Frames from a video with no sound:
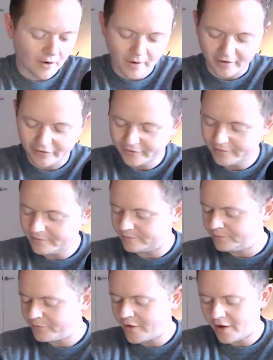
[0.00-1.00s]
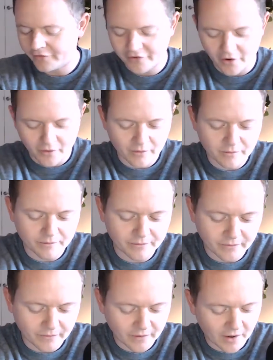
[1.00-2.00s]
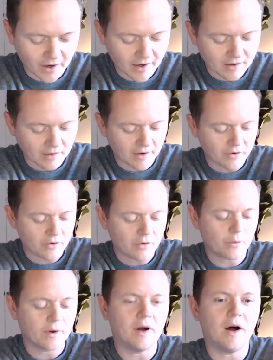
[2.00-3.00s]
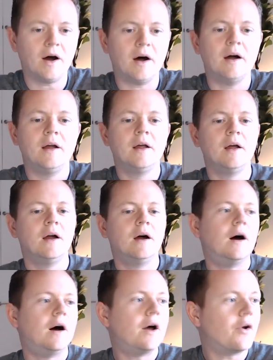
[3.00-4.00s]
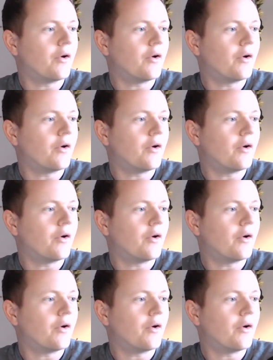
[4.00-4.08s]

worries. Yeah, so at Cloud Guru, we are an